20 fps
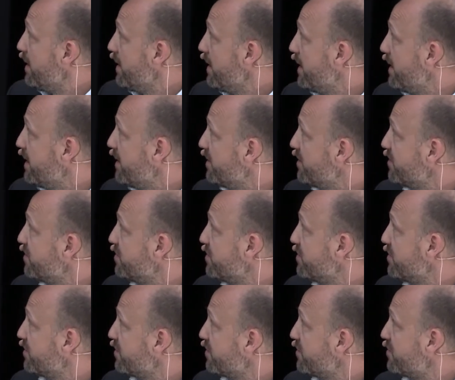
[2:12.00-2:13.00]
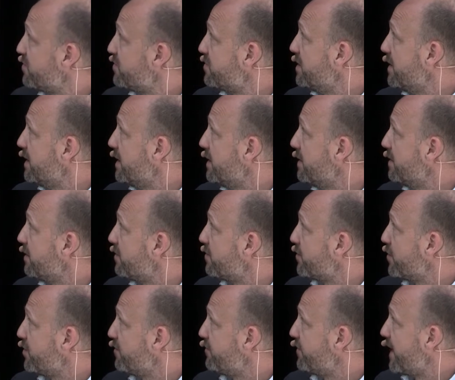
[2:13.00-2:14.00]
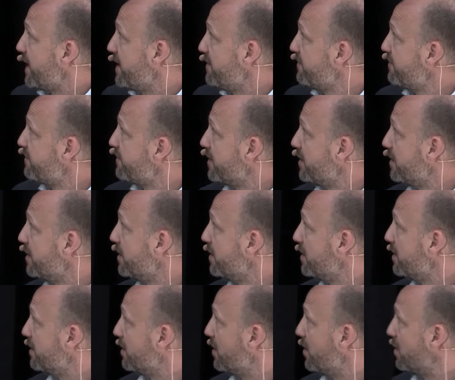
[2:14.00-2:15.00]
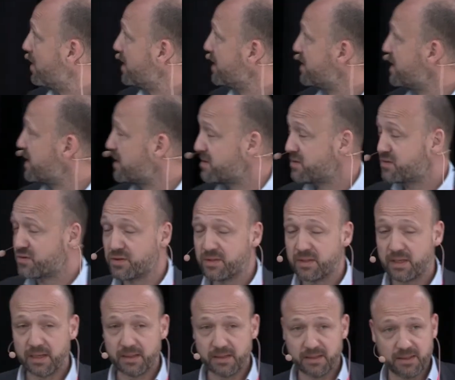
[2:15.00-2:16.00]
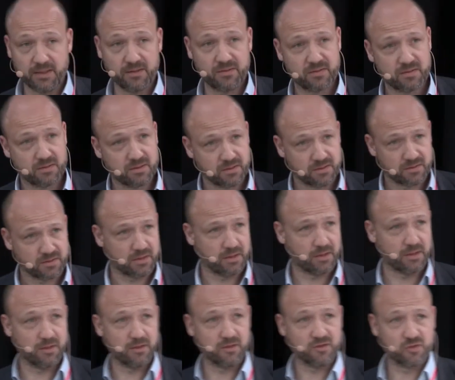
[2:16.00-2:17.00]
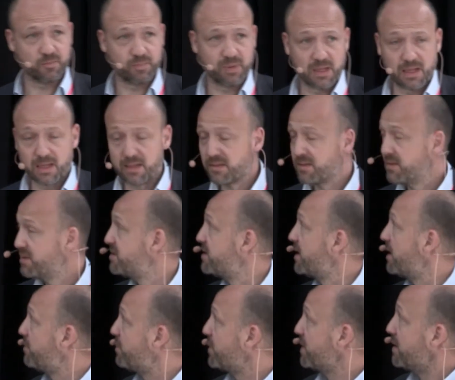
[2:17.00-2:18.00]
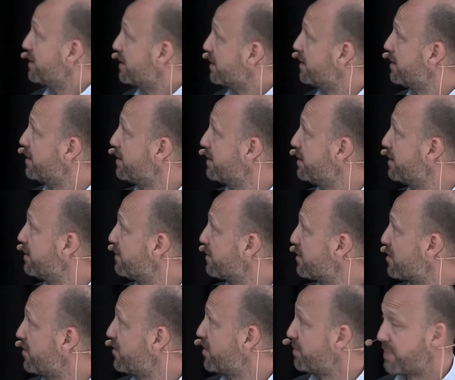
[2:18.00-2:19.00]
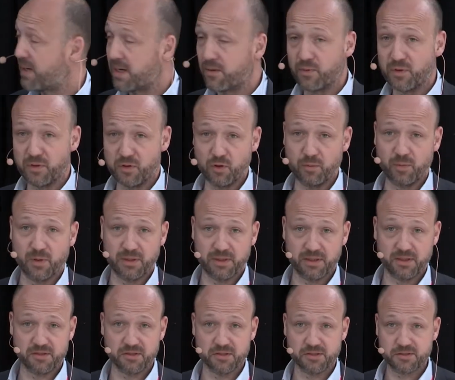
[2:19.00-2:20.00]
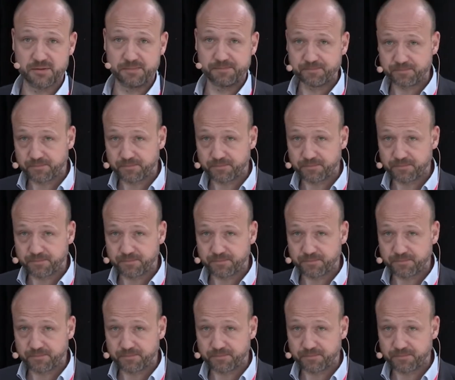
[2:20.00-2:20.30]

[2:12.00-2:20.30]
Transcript: In 35, all electricity and heat supply shall be covered by renewable energies.